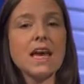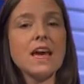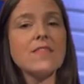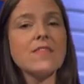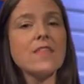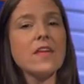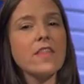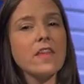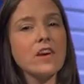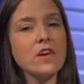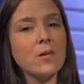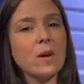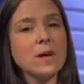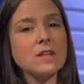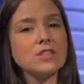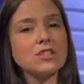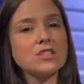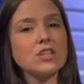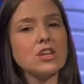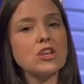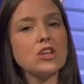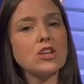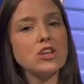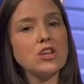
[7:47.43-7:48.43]
then the
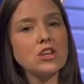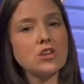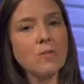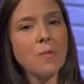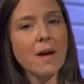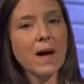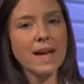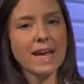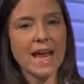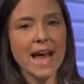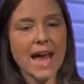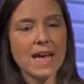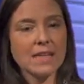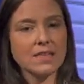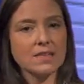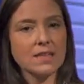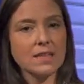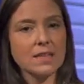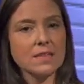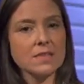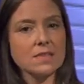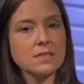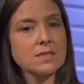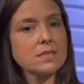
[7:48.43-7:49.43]
question you might ask
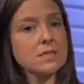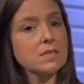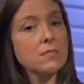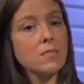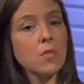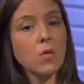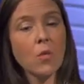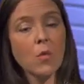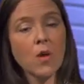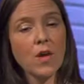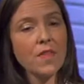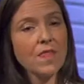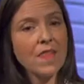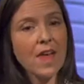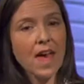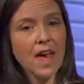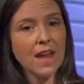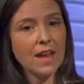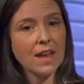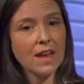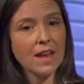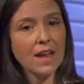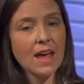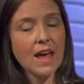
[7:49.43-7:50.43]
is, what
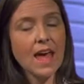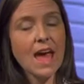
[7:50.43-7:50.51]
then?